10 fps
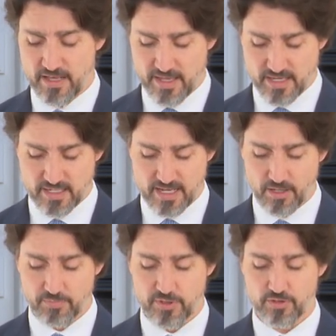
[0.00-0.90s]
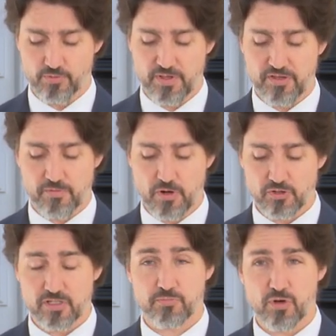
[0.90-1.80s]
They can help you with your
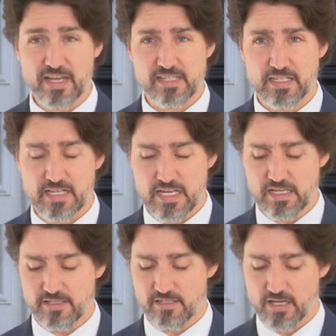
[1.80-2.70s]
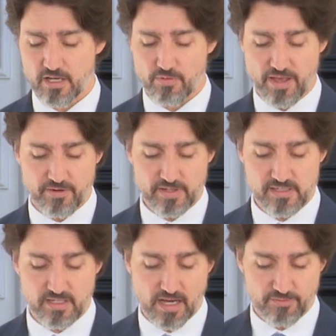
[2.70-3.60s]
most pressing needs, whether
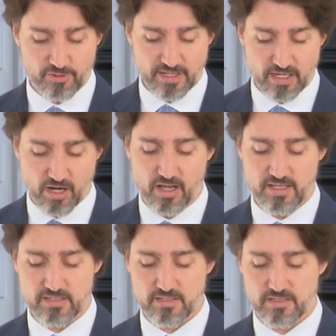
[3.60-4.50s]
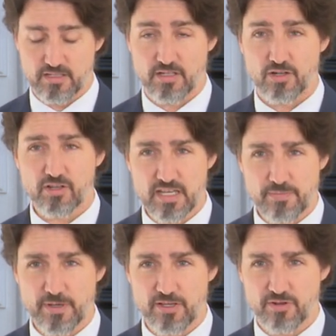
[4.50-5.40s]
it's covering costs or
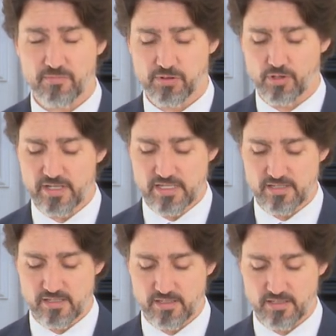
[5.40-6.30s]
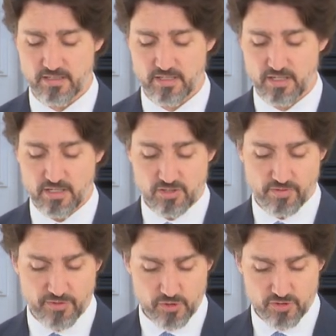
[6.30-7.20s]
keeping your employees. So
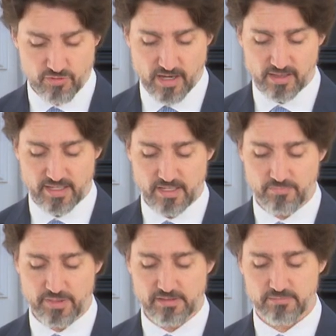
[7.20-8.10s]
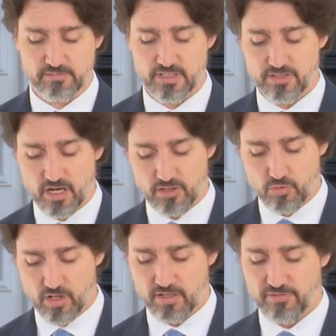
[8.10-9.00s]
if you're struggling but did not
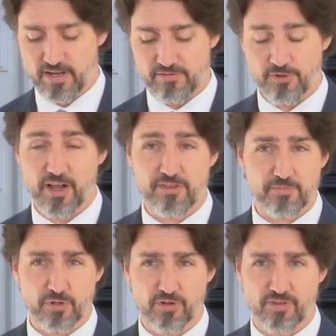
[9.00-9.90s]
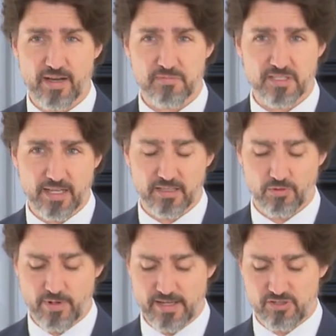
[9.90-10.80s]
qualify for other programs like
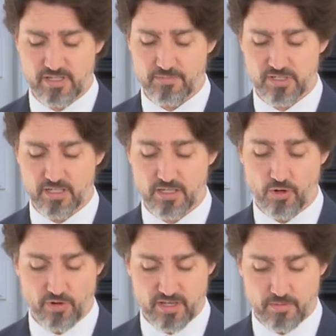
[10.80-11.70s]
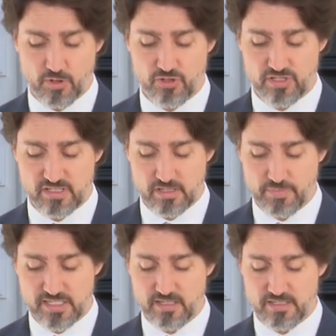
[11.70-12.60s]
the wage subsidy or the emergency
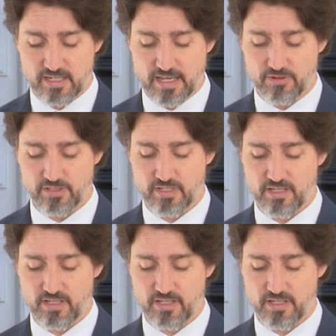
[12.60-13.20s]
business account,